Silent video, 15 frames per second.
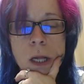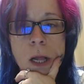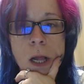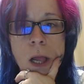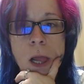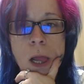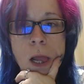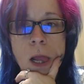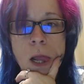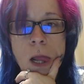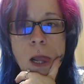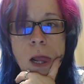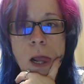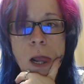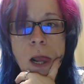
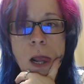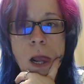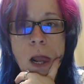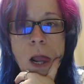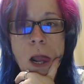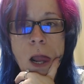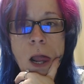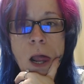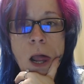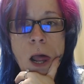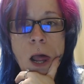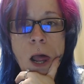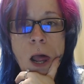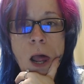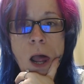Nothing is said.